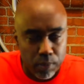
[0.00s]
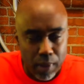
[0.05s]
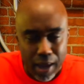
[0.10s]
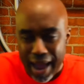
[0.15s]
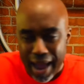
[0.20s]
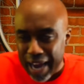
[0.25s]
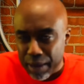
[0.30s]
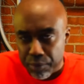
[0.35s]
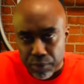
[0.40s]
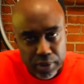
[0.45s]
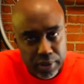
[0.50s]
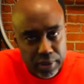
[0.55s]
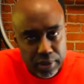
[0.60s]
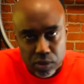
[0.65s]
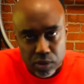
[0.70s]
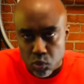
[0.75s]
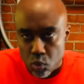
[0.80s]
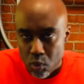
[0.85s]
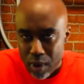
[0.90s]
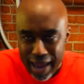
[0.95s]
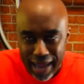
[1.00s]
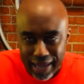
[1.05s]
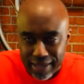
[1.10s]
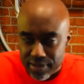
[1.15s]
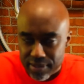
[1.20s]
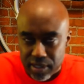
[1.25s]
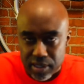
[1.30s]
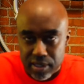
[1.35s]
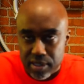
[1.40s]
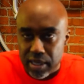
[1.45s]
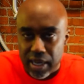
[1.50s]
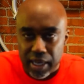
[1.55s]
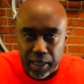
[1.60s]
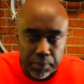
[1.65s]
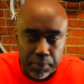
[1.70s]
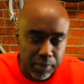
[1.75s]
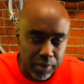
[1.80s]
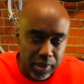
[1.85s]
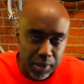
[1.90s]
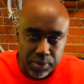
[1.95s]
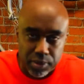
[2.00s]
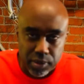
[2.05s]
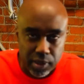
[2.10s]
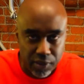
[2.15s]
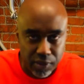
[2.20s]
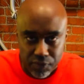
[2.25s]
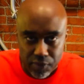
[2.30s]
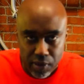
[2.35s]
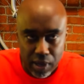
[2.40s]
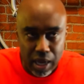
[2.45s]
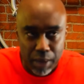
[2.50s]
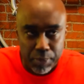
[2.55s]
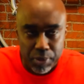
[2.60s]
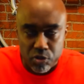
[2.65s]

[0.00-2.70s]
iris waxy type lipstick vibe.